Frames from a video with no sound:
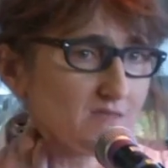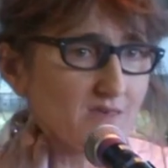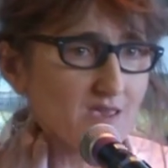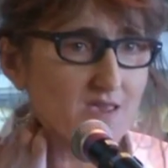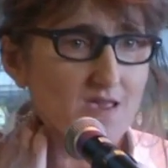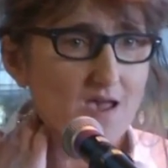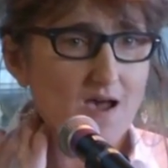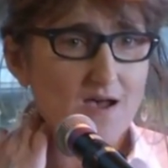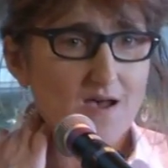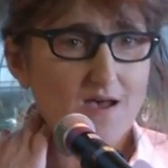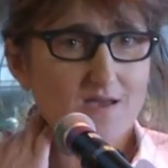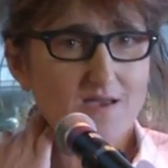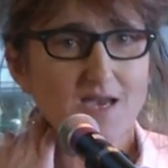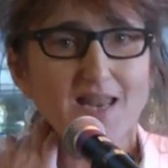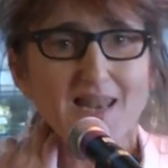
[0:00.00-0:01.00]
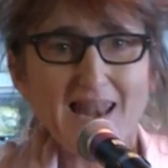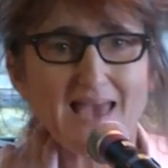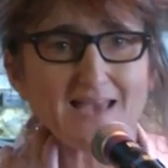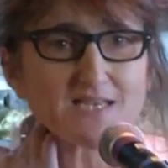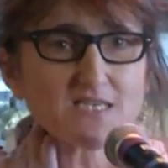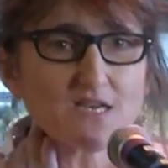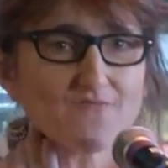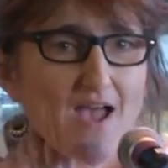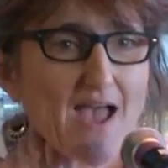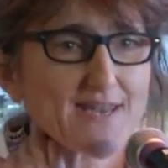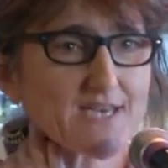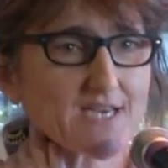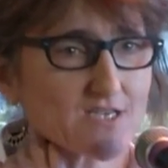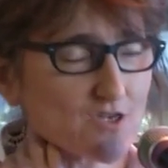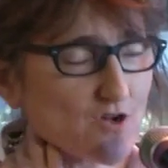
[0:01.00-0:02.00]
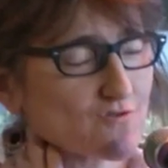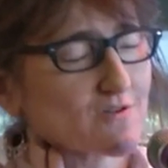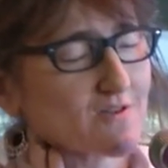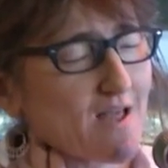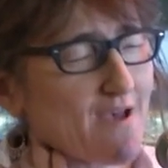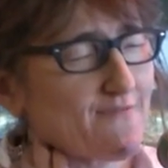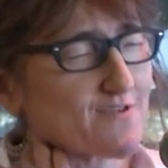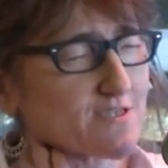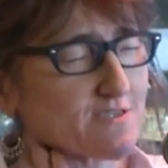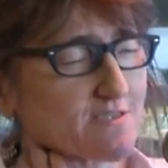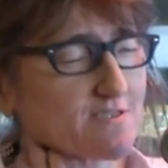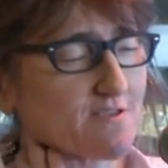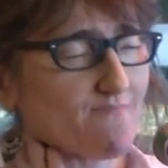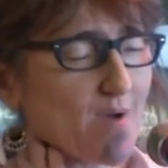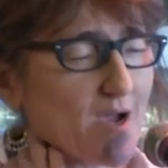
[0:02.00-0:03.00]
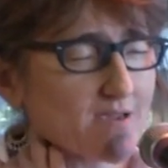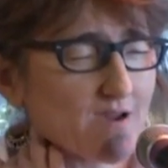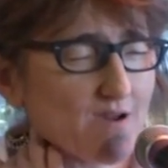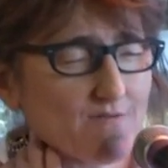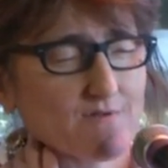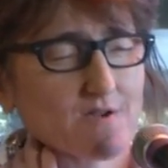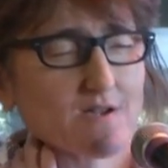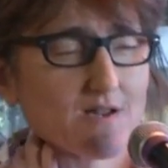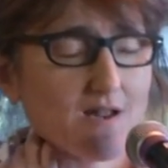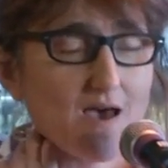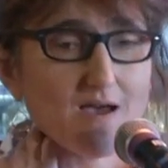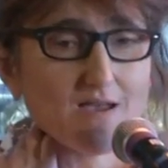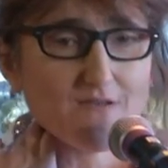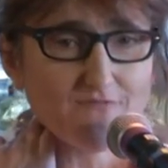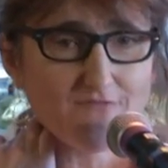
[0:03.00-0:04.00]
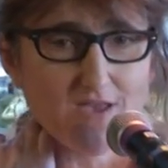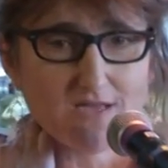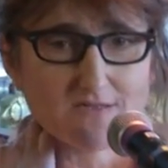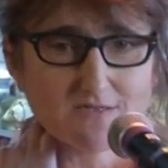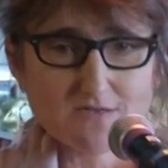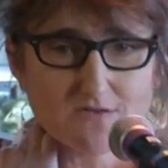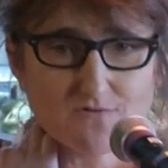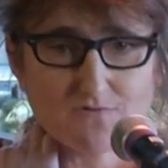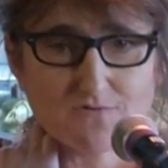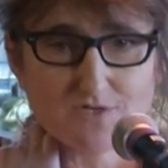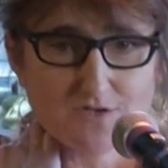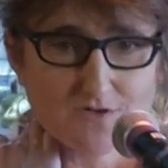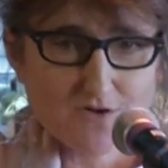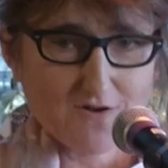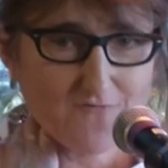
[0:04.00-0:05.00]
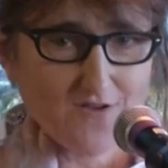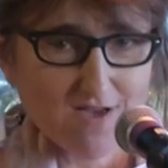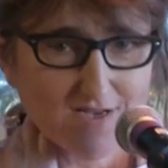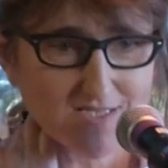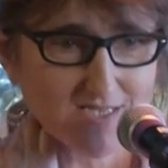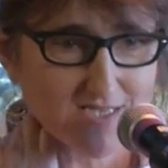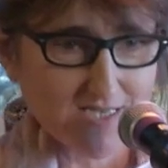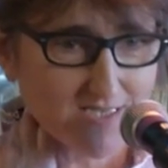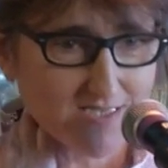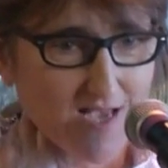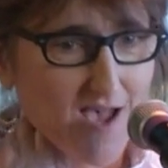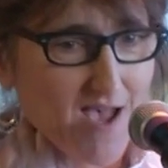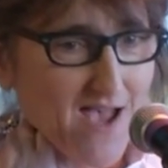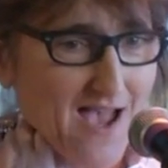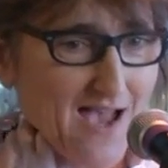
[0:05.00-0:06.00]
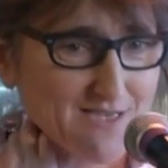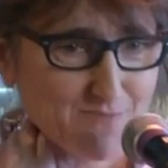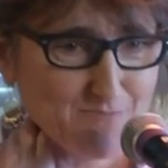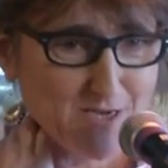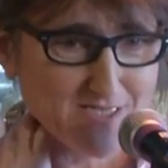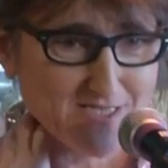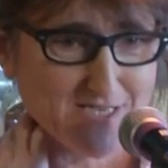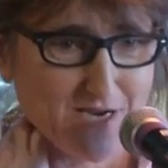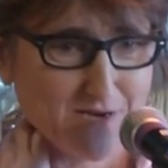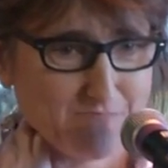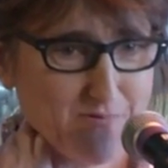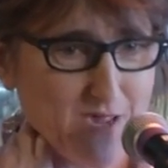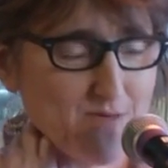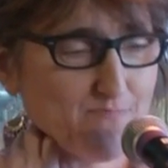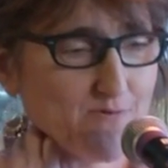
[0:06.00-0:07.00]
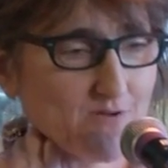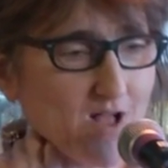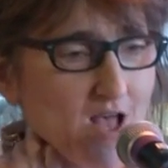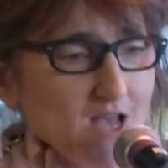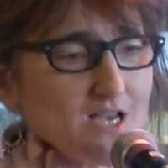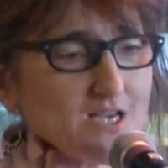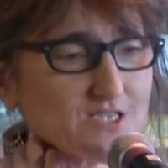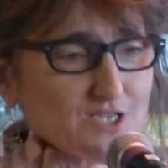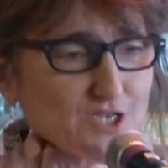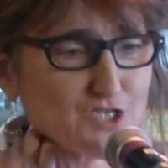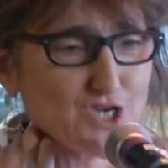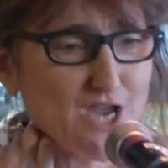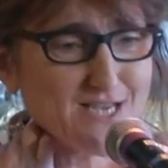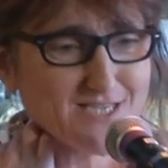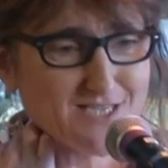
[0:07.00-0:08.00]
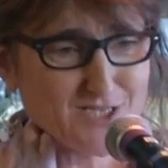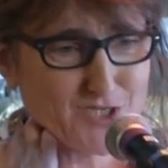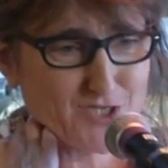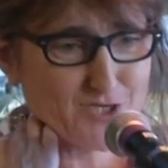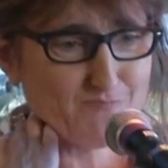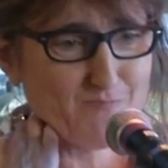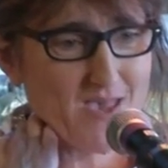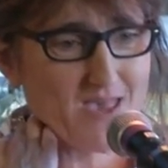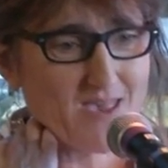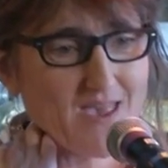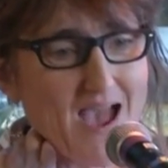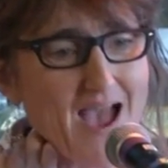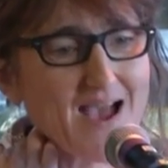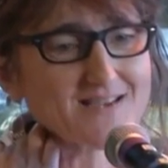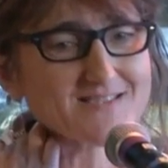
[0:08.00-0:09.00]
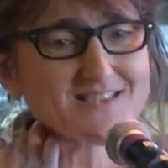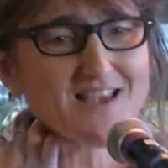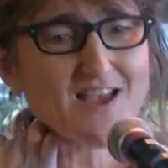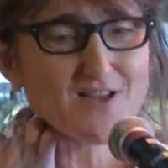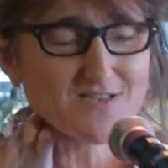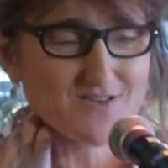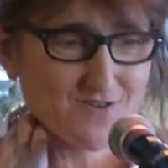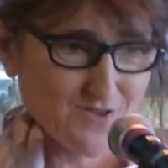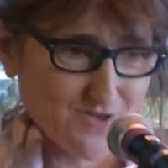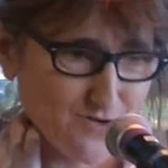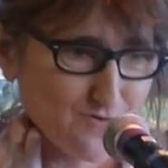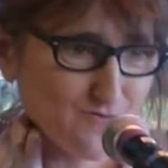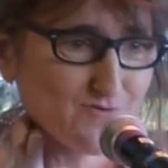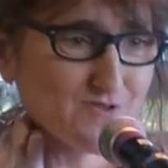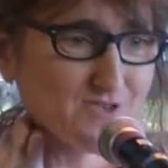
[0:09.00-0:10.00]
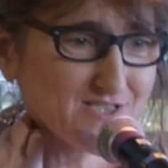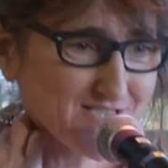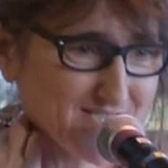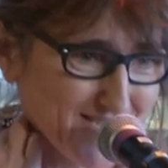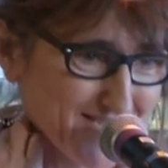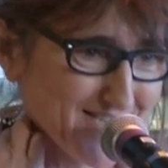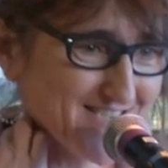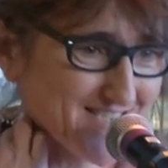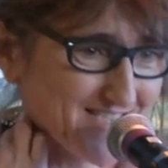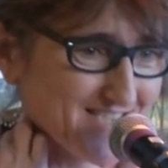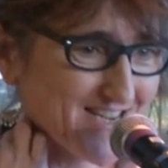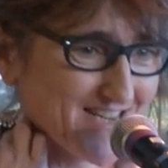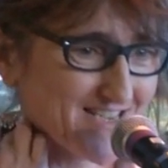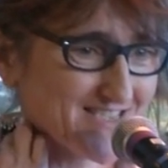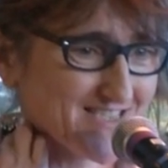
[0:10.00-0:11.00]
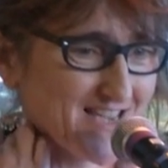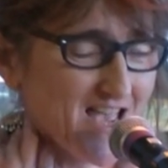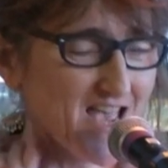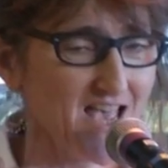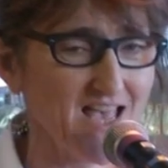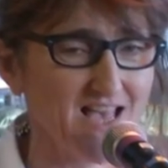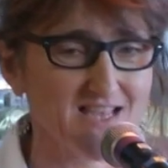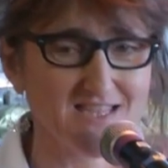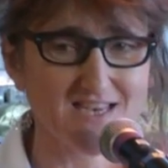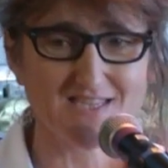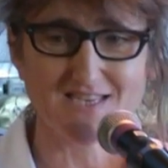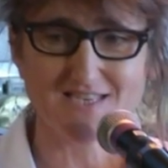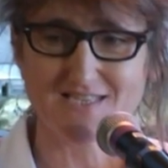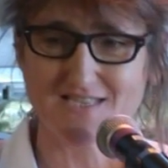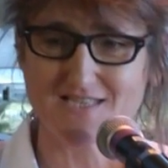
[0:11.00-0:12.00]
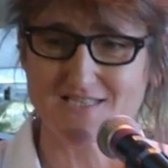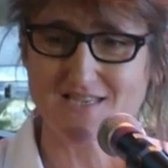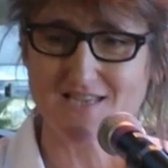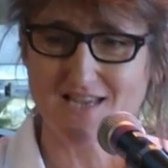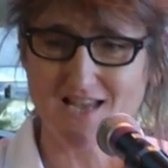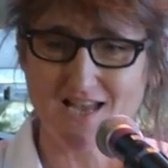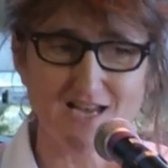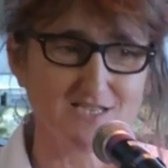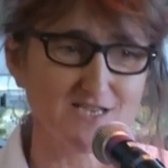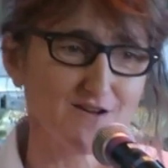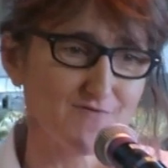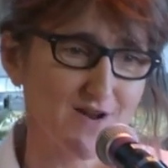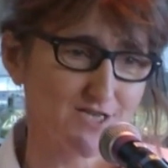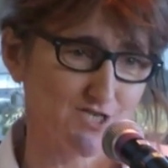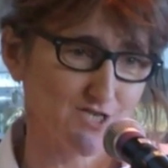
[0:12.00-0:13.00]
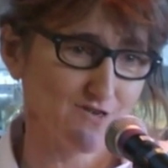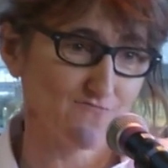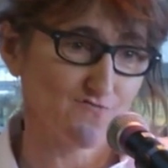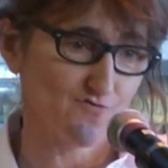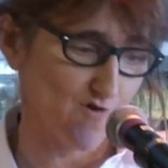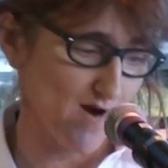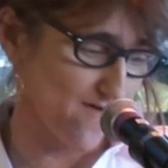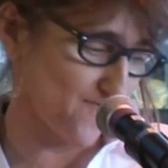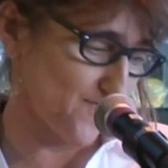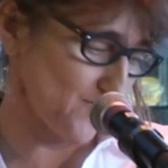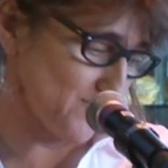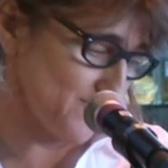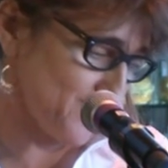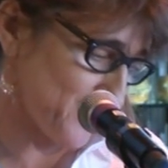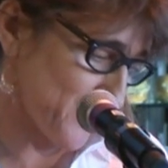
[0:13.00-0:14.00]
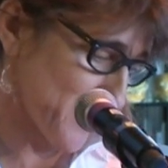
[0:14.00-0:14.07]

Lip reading: the collective anecdotal evidence of my current life in schools and universities and amongst young people suggests to me, as do the statistics, that this is a direction of travel.